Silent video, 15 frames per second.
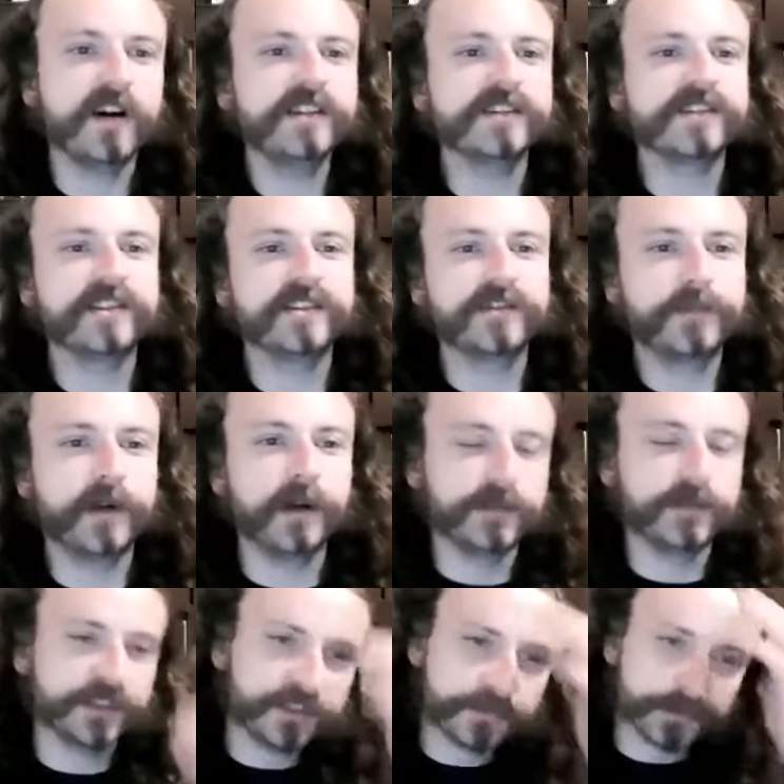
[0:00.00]
This is
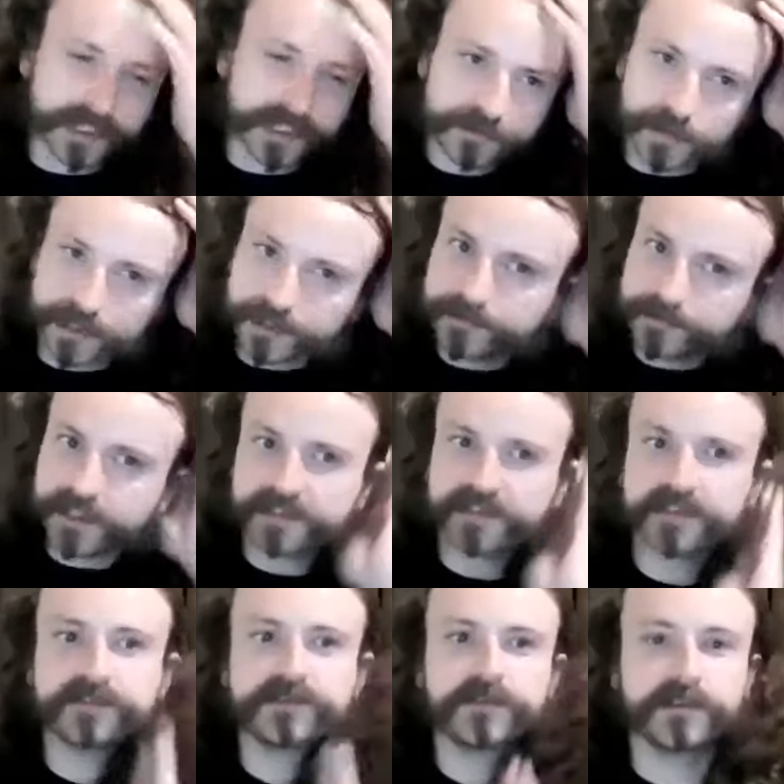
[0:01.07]
published May 25th,
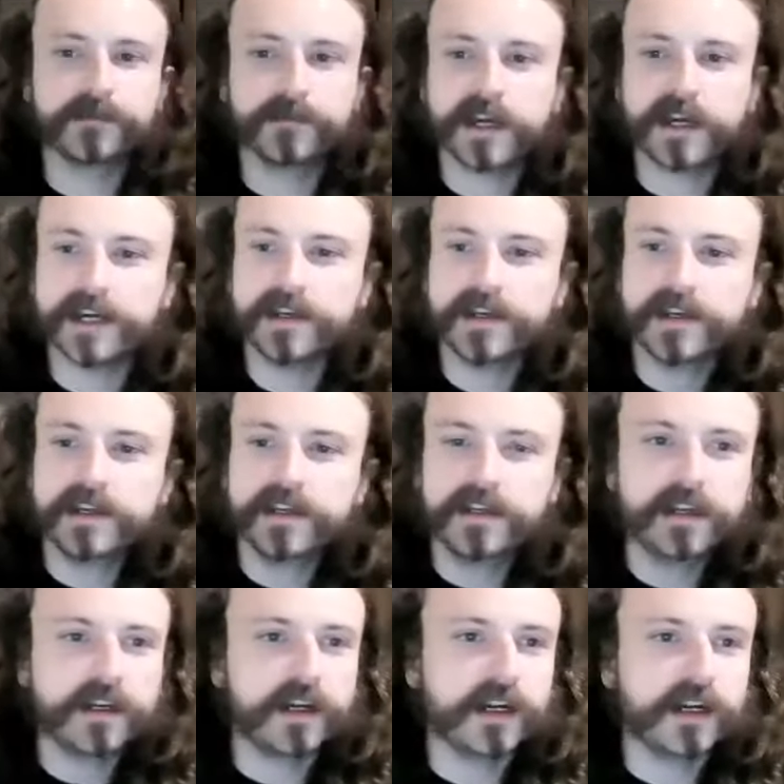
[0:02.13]
and it was written by
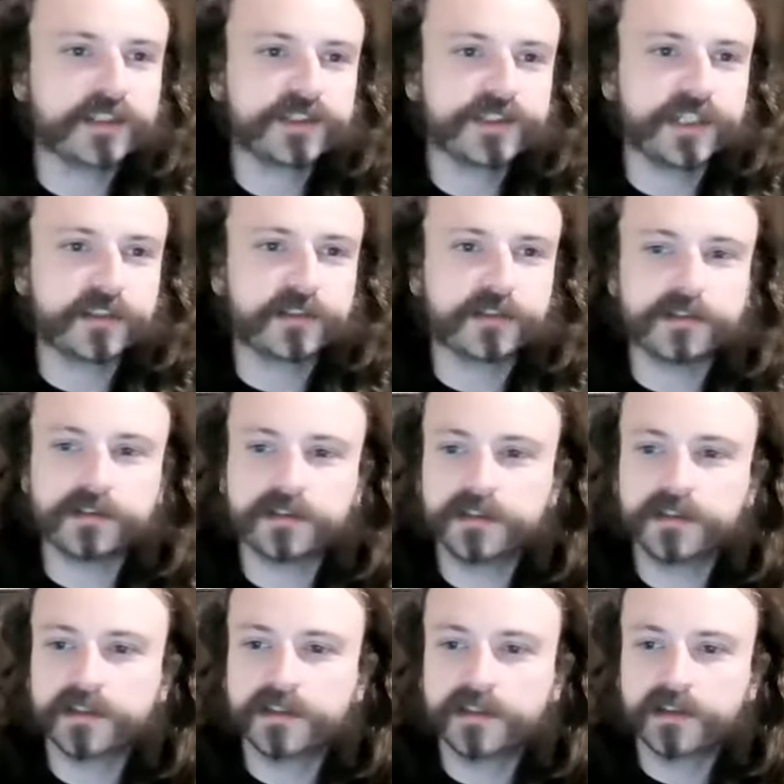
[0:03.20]
Cheryl
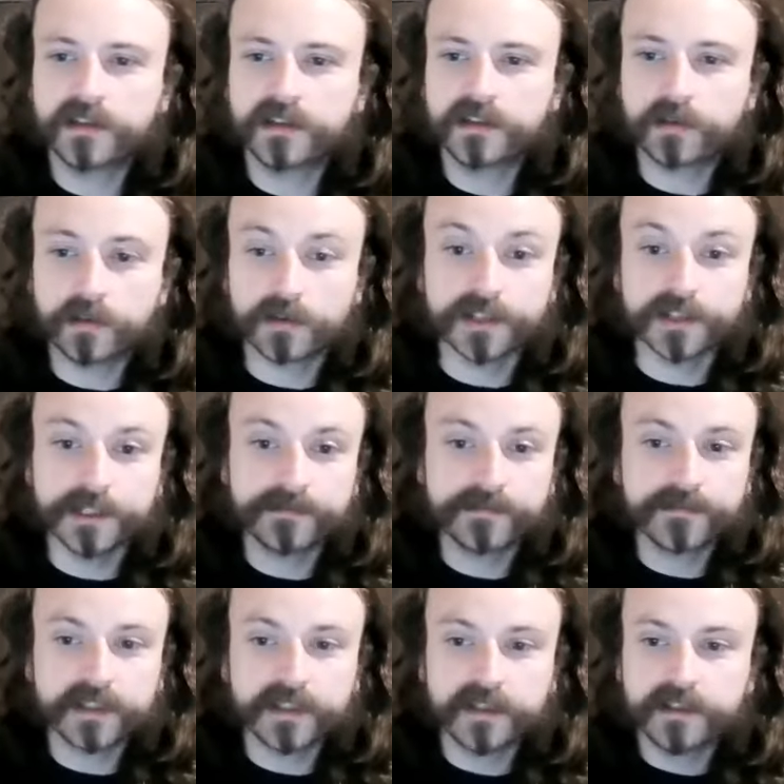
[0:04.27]
Corley.
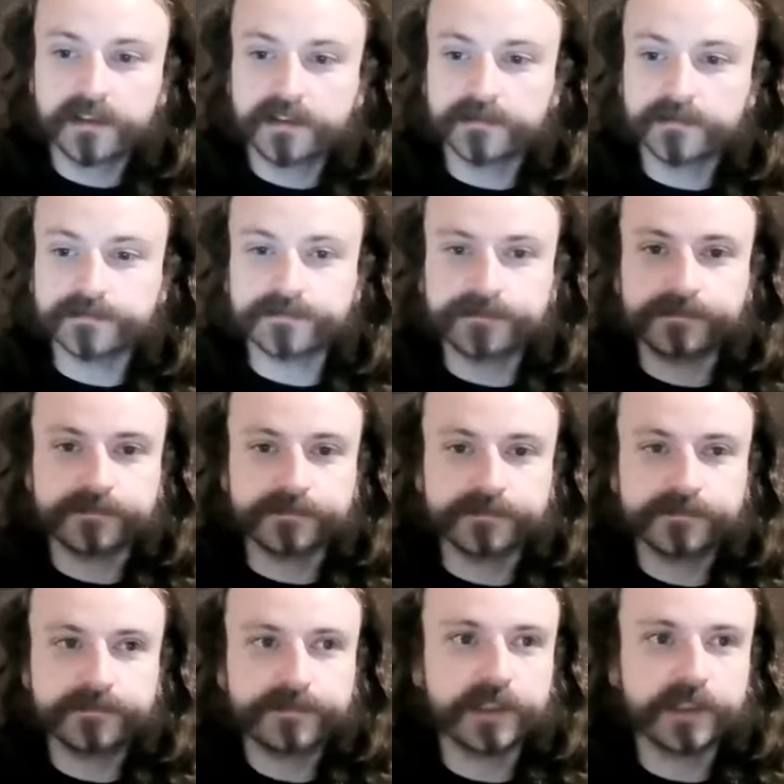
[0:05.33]

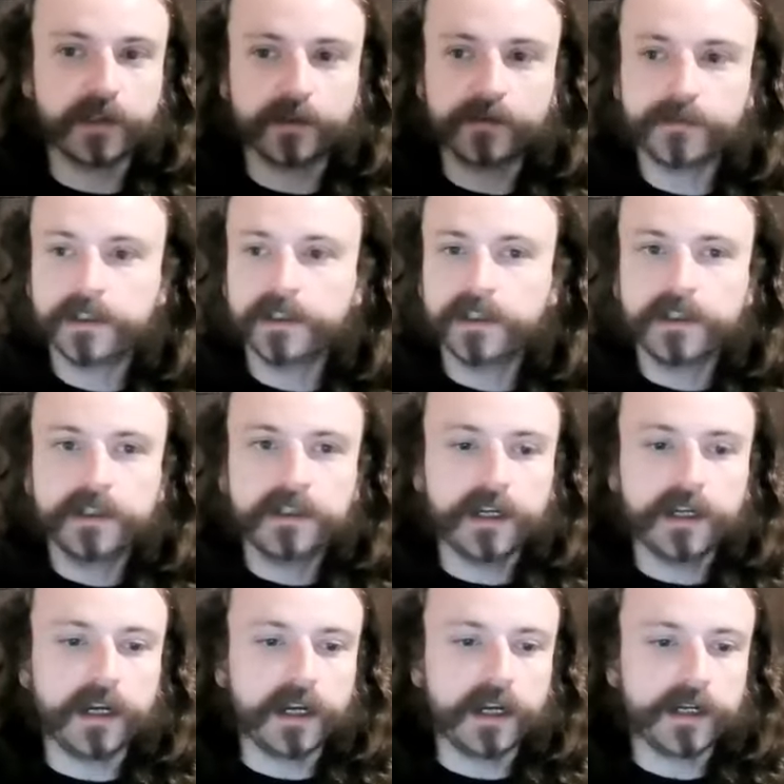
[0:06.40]
So,
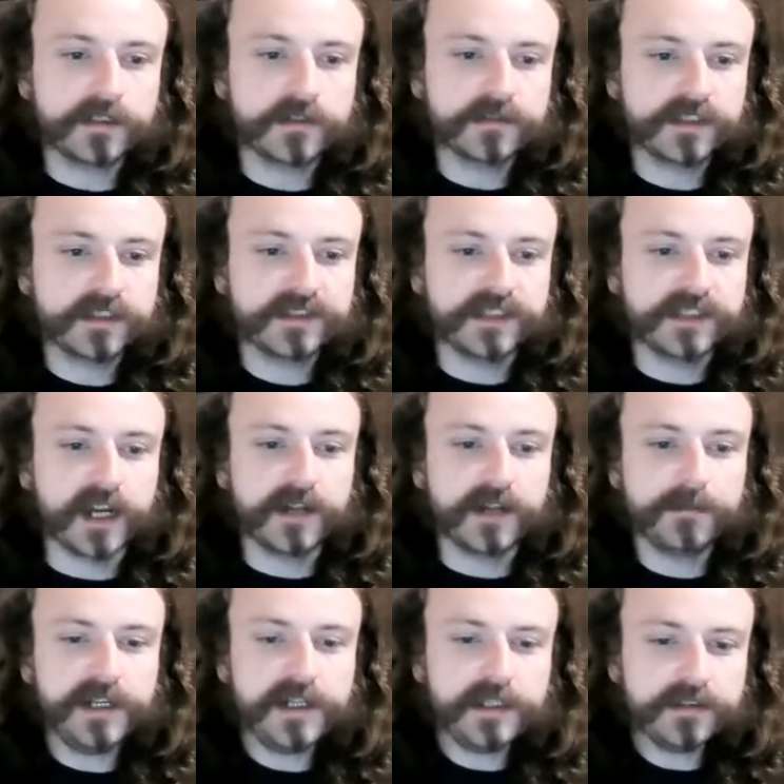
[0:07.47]
goes on to say, on
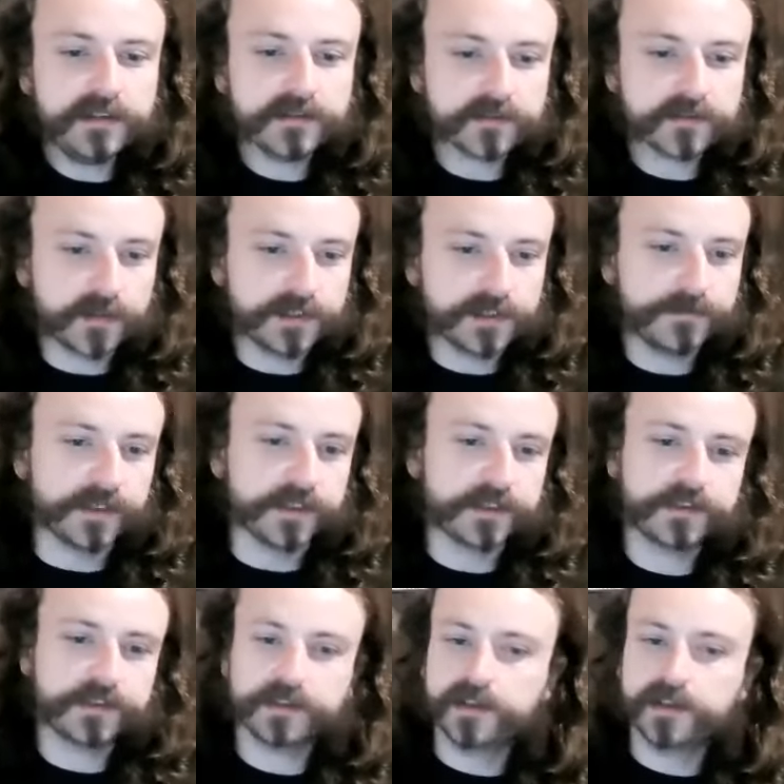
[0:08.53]
May 25th,